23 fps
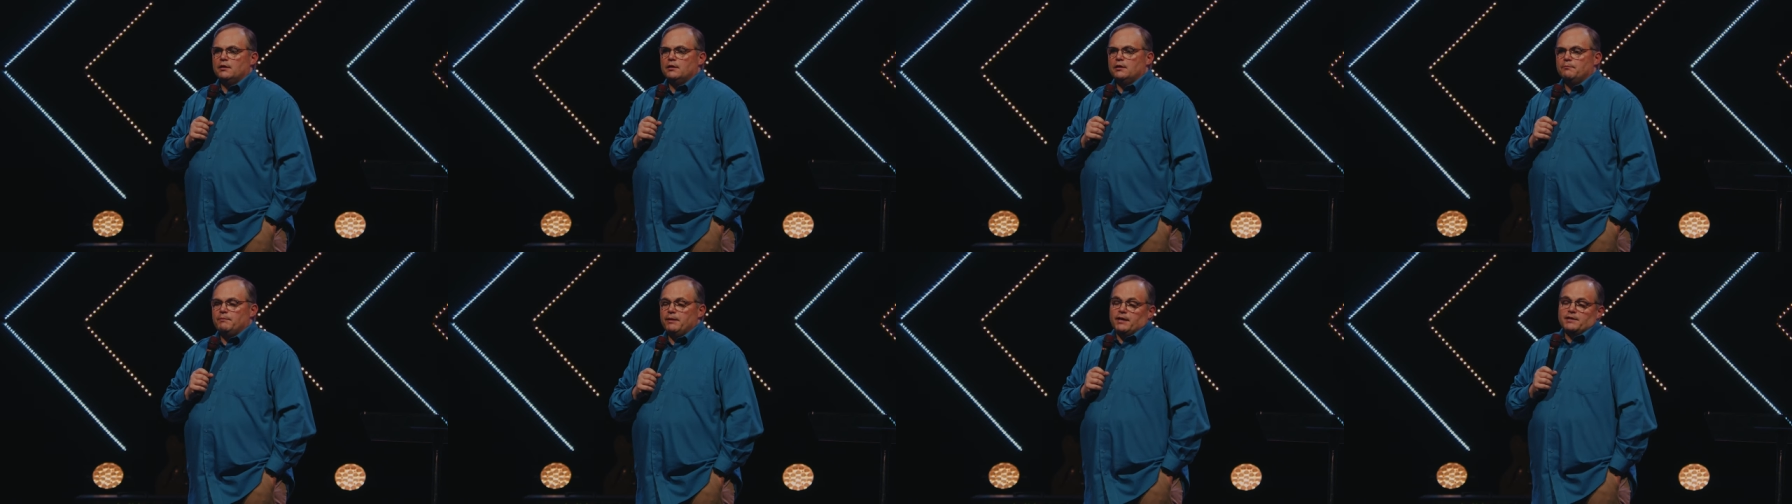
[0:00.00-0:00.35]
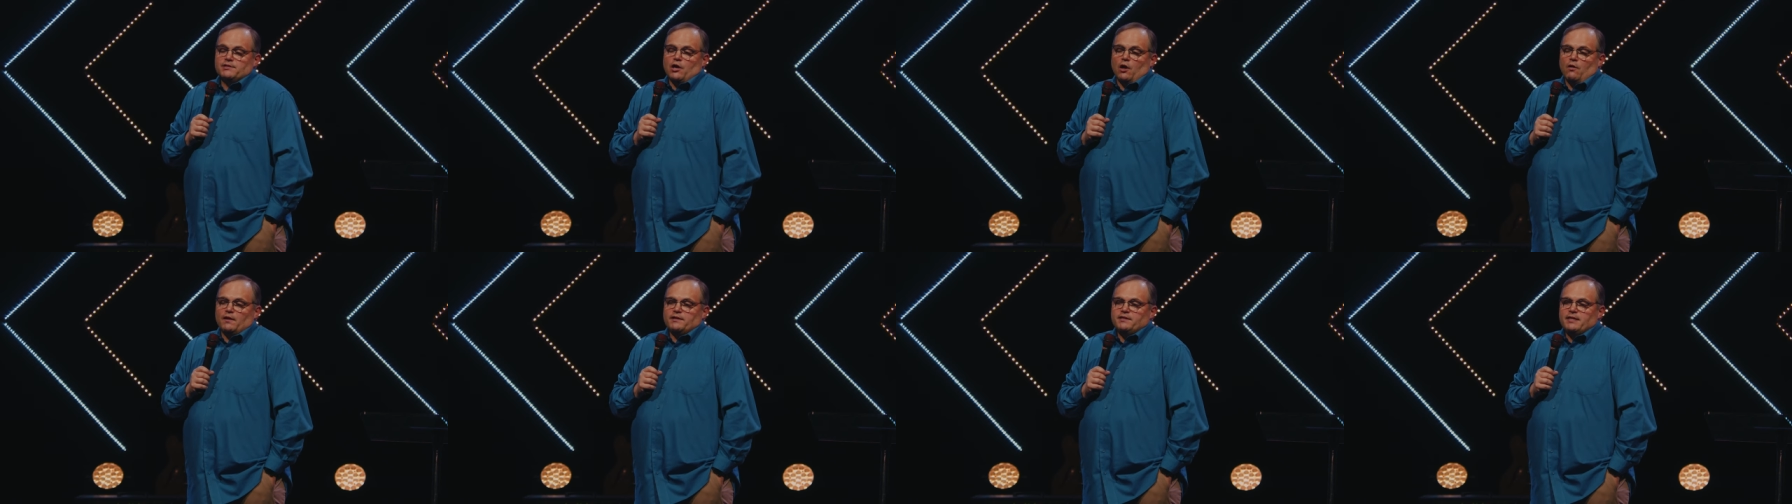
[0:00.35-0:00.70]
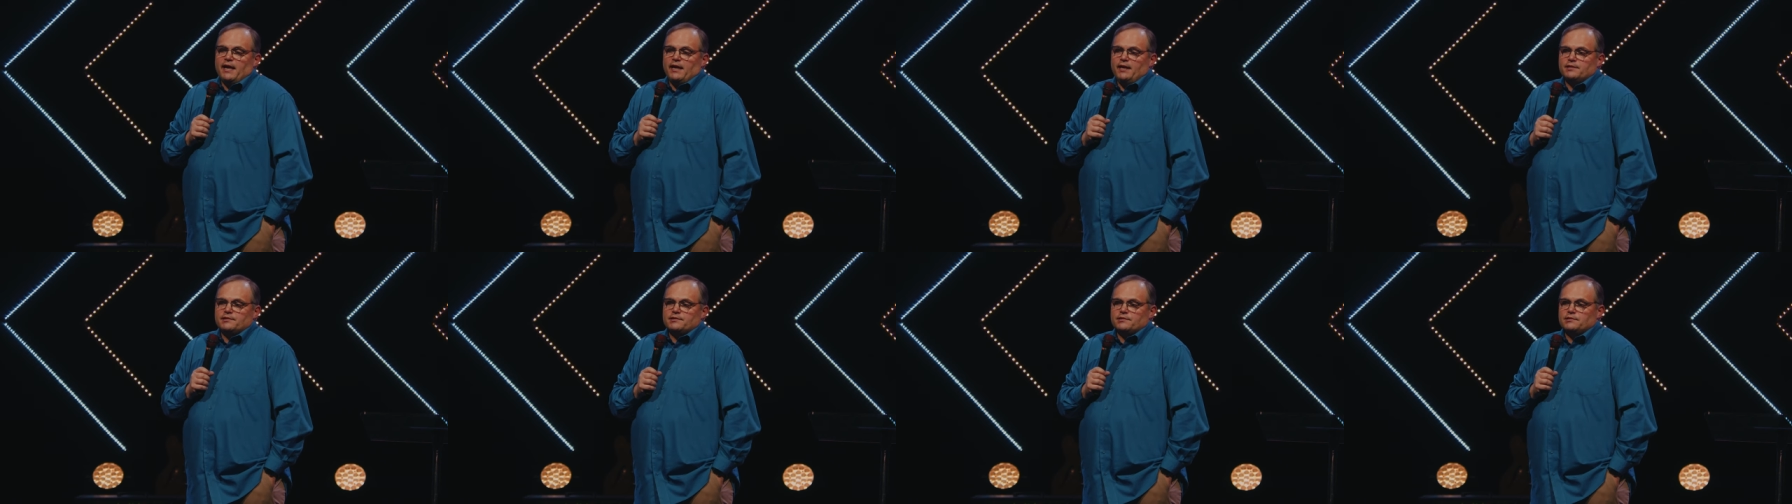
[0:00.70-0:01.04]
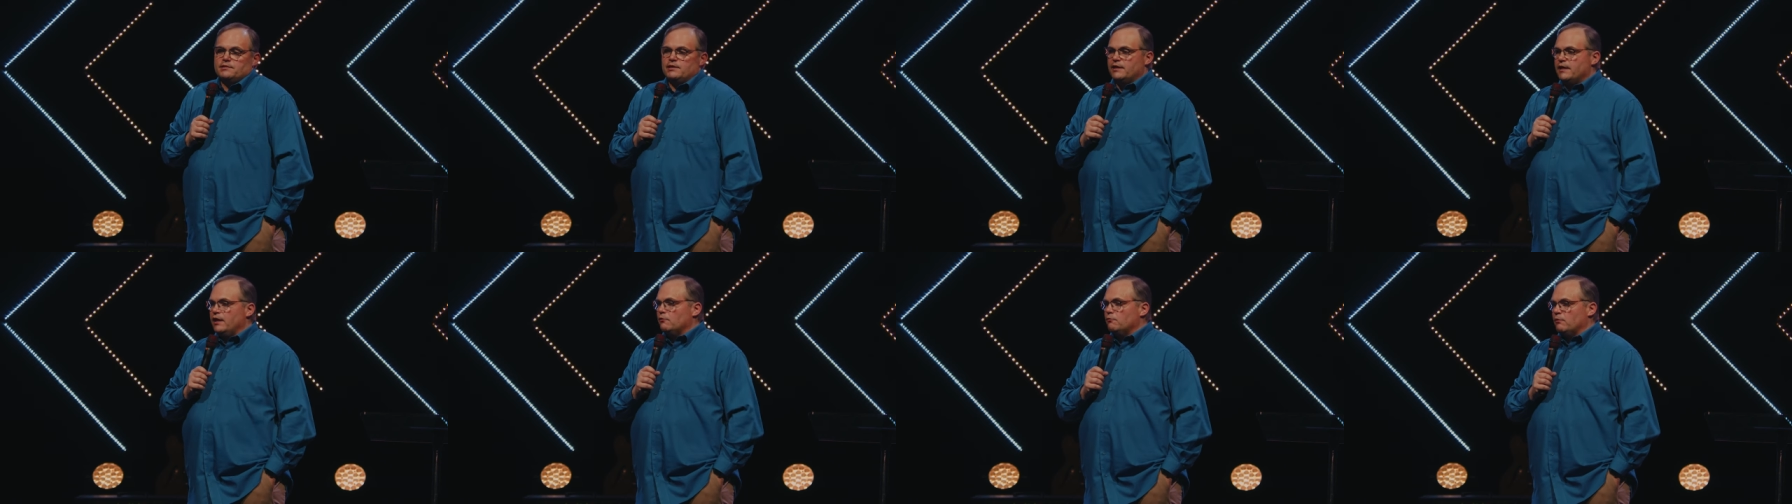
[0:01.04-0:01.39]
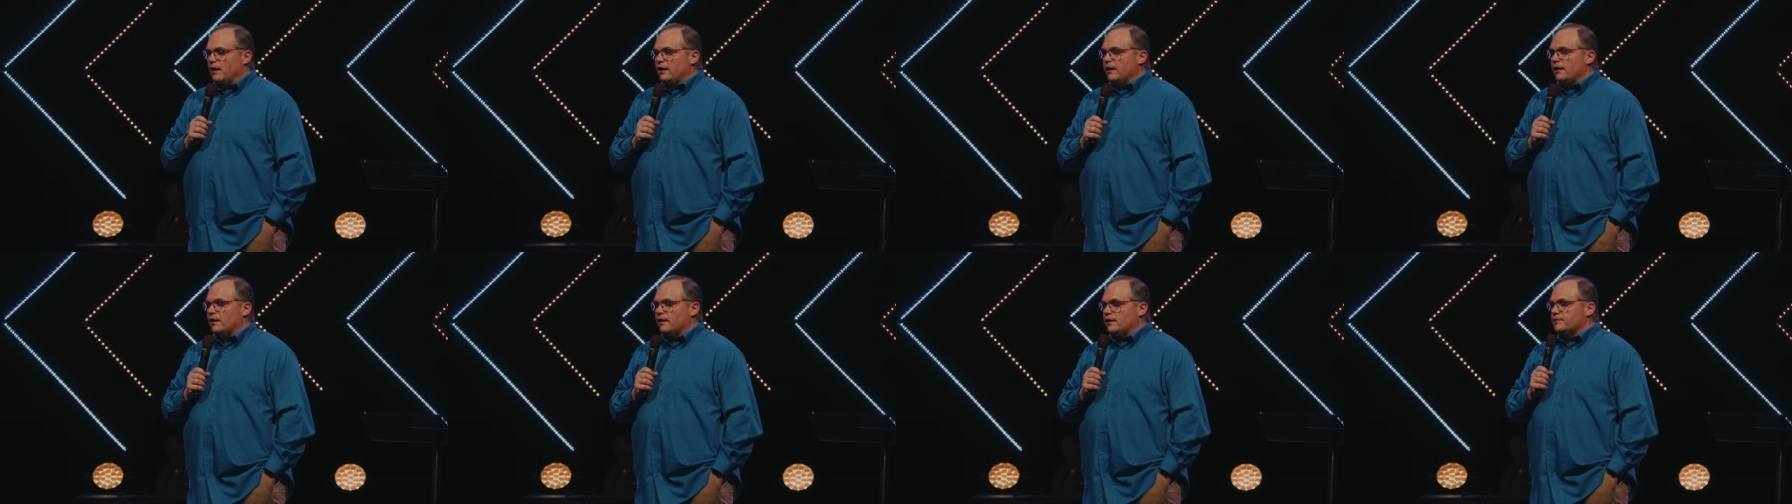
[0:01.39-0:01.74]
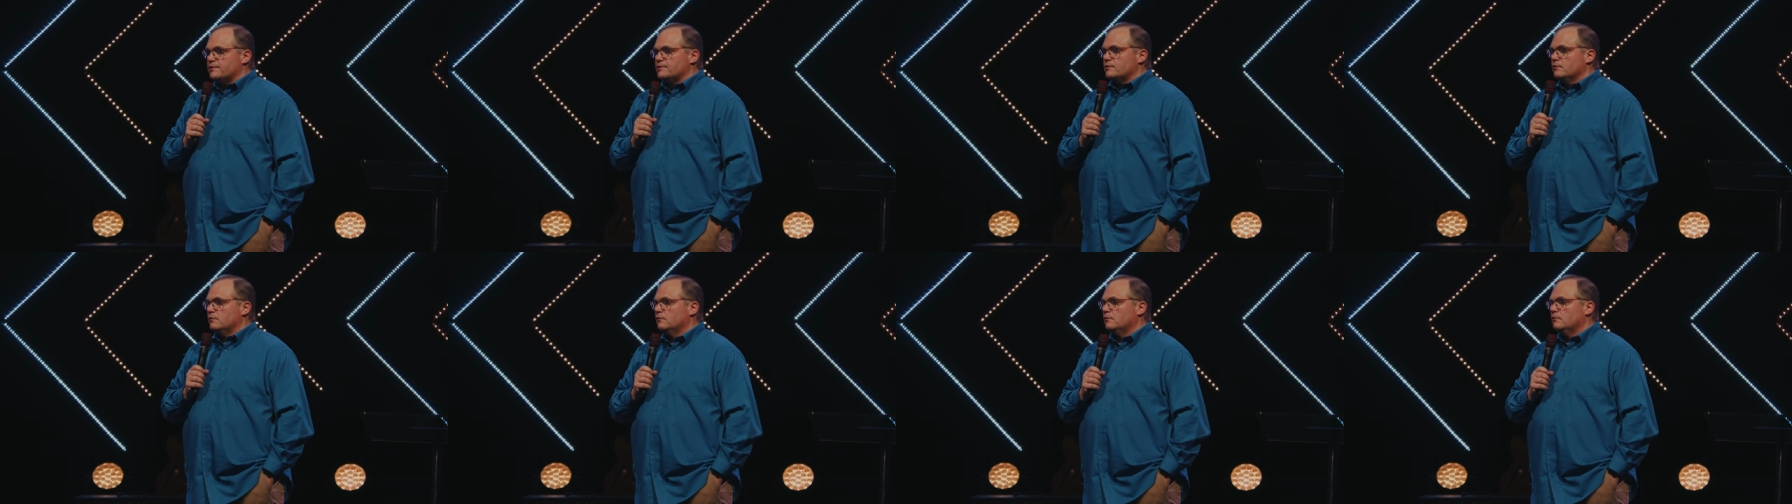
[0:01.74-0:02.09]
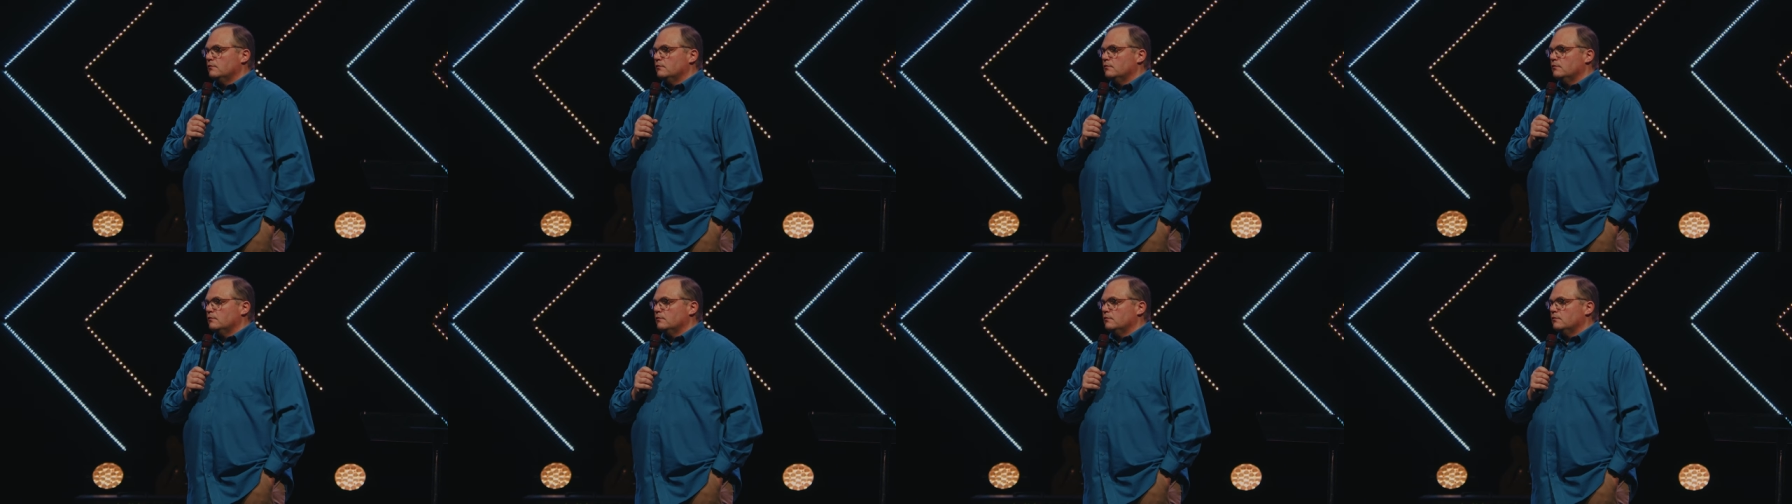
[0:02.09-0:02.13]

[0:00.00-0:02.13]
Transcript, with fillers: Because all it takes to get ready is